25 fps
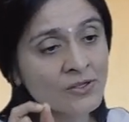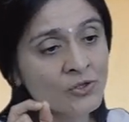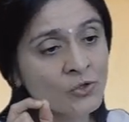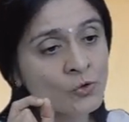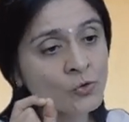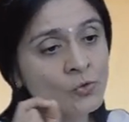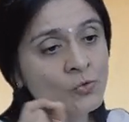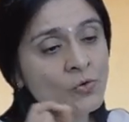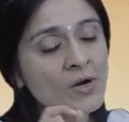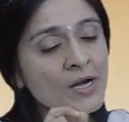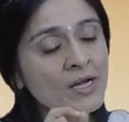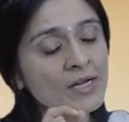
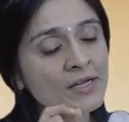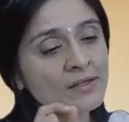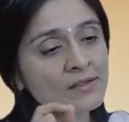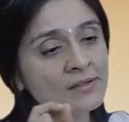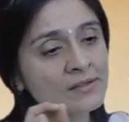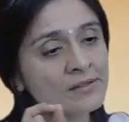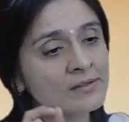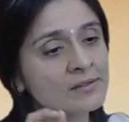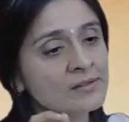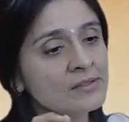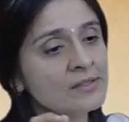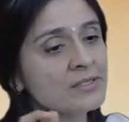Do I
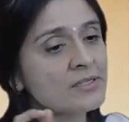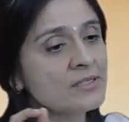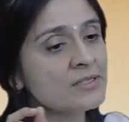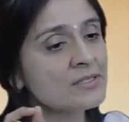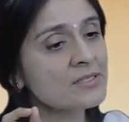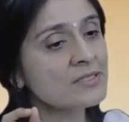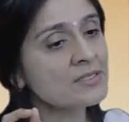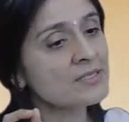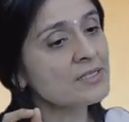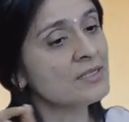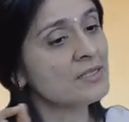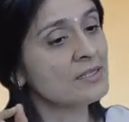really
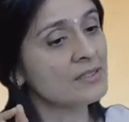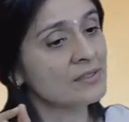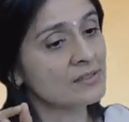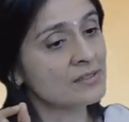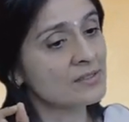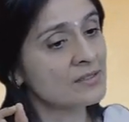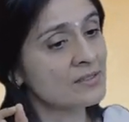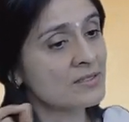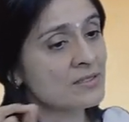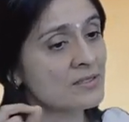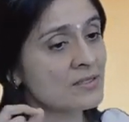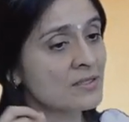see?
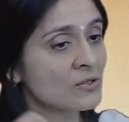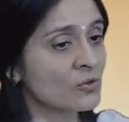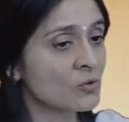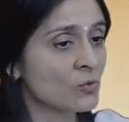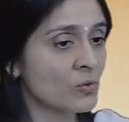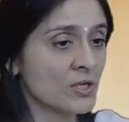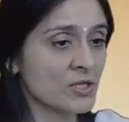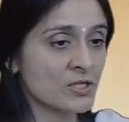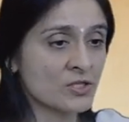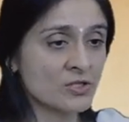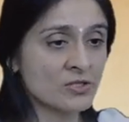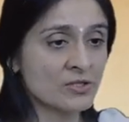Is the
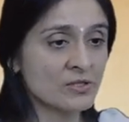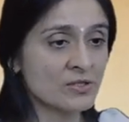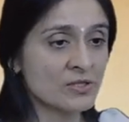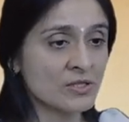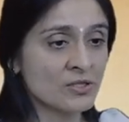question